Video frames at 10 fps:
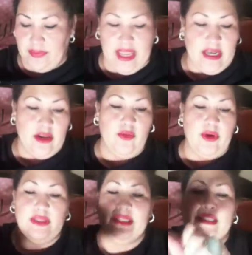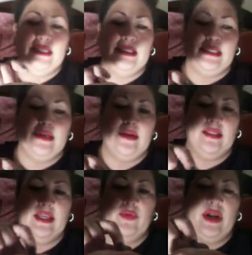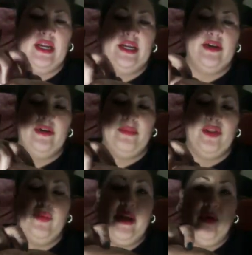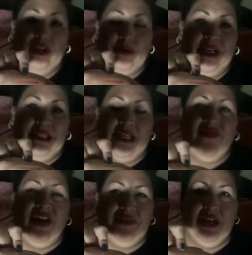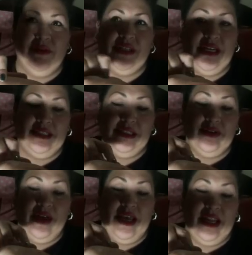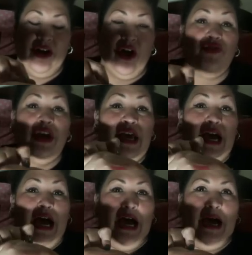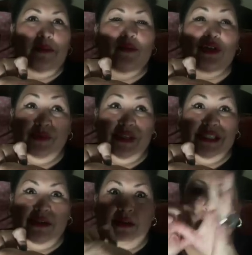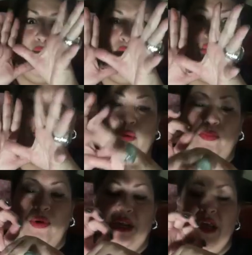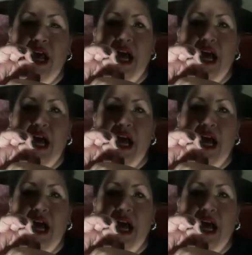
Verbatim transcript: And you know what? This liquid eyeliner, by the way, I washed my hands like 5 times and I still can't get it off, was by Stila. Really pretty.